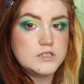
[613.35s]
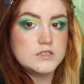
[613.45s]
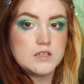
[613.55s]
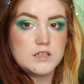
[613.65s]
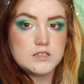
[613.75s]

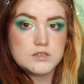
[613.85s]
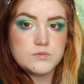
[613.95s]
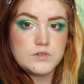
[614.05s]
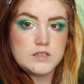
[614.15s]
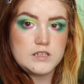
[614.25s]
is this
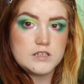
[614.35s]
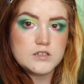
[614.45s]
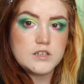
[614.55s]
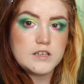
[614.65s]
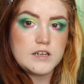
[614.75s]
one here.
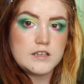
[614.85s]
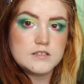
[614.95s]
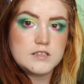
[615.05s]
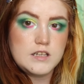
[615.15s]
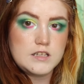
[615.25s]
You can kind of
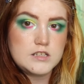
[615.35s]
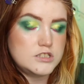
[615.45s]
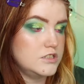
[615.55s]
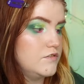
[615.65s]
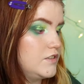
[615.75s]
see like the
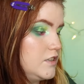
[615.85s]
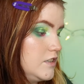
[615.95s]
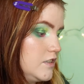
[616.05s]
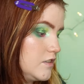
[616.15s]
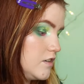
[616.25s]
shift in
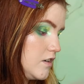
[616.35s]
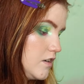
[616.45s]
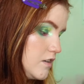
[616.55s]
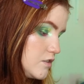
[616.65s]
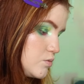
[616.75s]
here.
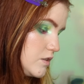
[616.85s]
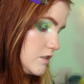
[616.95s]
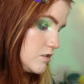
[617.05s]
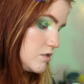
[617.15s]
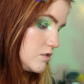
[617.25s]
This one
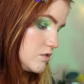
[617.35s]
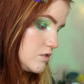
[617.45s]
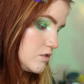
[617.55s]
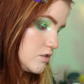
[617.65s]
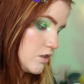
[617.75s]
is
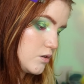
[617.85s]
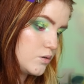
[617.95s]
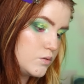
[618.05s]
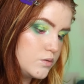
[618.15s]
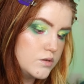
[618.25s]

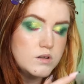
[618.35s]
so